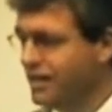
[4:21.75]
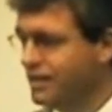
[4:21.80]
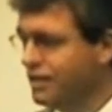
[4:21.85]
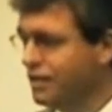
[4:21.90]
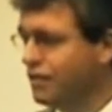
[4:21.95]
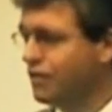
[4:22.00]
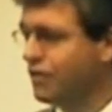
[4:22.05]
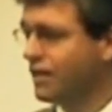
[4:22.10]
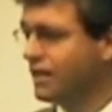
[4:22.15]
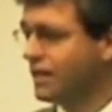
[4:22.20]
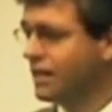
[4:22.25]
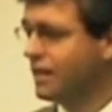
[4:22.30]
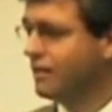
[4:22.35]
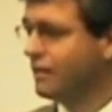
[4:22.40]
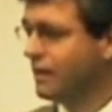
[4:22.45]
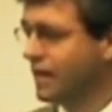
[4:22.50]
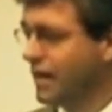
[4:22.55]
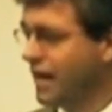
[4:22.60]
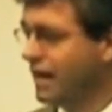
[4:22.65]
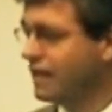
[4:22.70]
do you think he
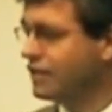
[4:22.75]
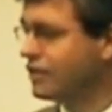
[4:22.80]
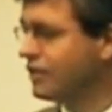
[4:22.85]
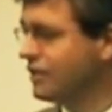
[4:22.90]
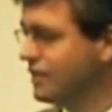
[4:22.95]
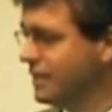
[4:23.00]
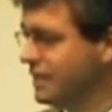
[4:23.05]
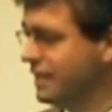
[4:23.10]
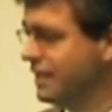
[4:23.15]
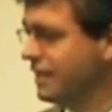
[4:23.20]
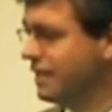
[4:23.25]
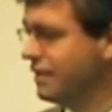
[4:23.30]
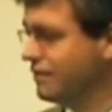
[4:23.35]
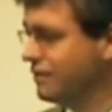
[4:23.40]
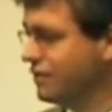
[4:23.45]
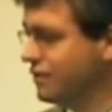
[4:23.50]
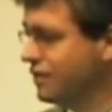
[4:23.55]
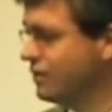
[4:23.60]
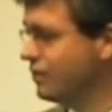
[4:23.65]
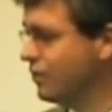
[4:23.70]
would actually
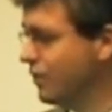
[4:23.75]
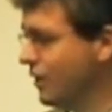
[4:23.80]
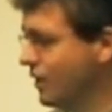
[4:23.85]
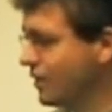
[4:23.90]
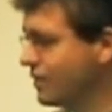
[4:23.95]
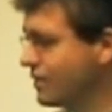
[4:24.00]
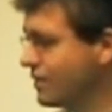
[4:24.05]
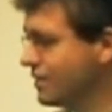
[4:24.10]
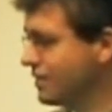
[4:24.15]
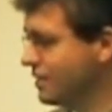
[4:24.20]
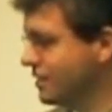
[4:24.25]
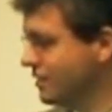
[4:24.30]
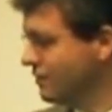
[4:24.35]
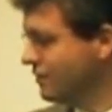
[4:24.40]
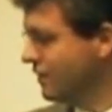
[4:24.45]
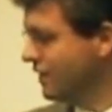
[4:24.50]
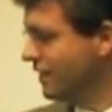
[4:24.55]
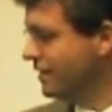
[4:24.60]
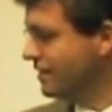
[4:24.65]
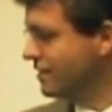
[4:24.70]
give good works as a
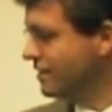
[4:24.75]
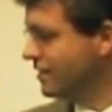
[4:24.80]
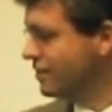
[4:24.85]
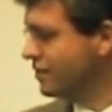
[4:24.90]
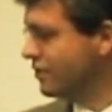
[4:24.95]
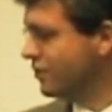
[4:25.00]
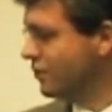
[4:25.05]
defense as